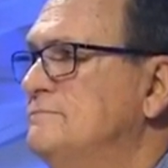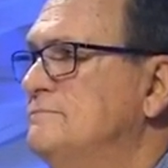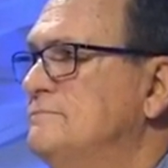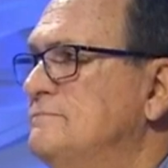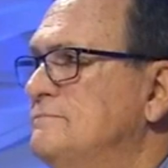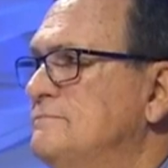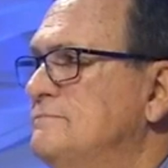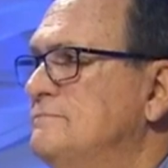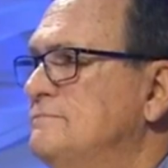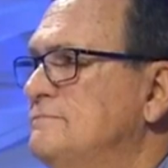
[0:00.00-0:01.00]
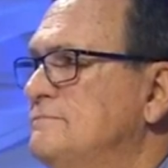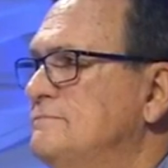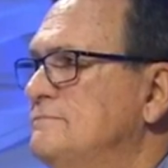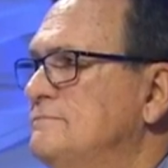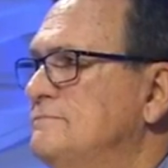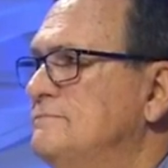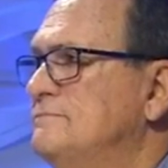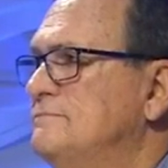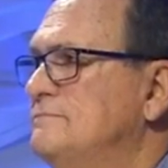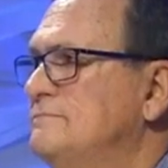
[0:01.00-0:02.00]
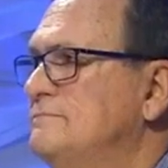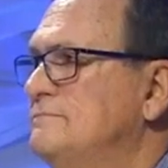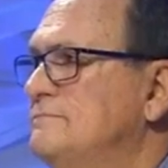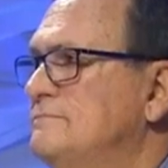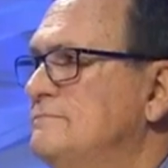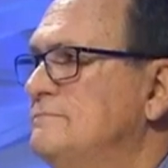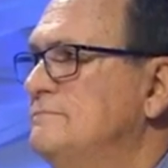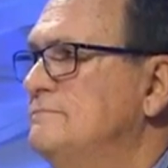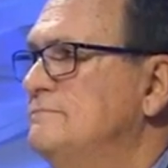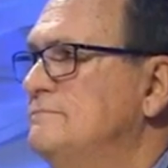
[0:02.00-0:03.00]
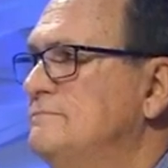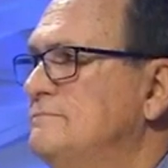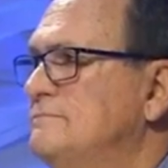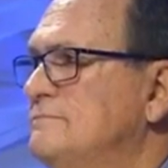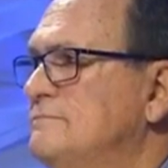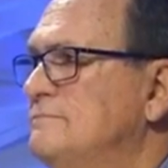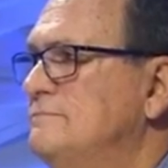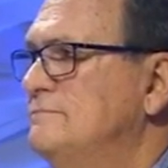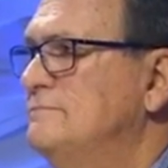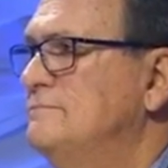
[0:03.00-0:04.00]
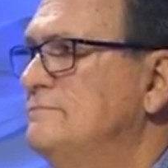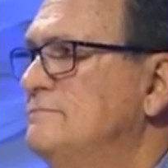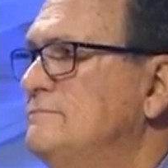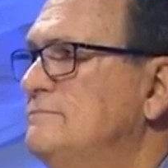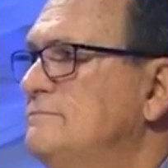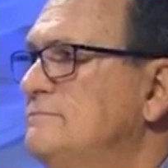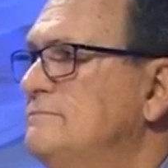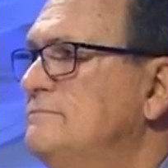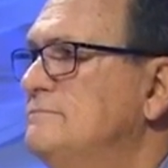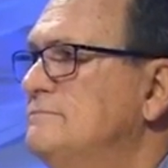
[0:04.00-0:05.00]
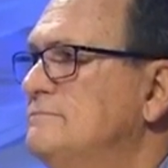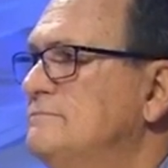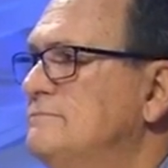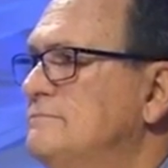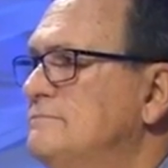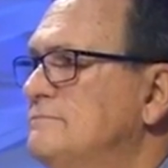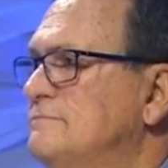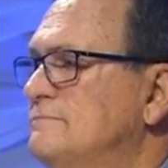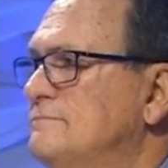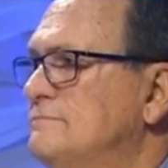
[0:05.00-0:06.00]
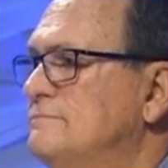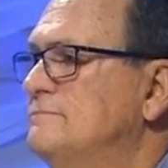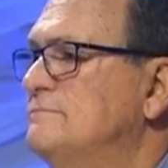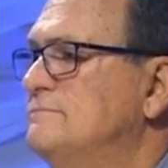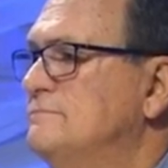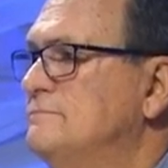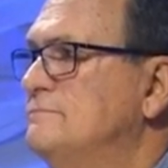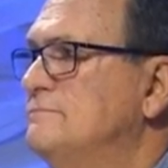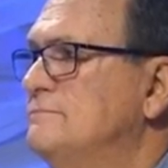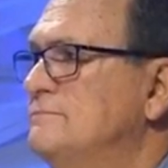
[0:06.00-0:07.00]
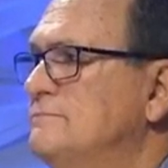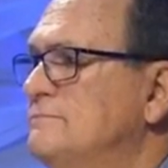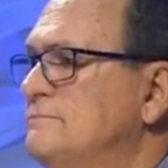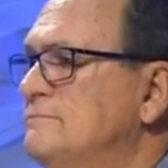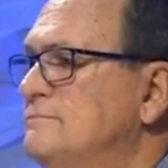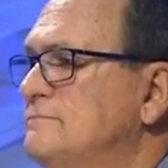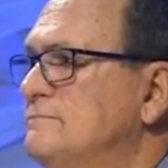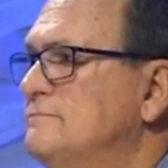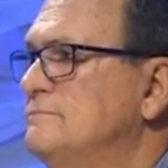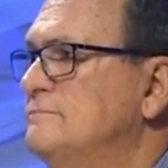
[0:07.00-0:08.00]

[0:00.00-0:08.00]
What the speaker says: No words are spoken by the person on screen.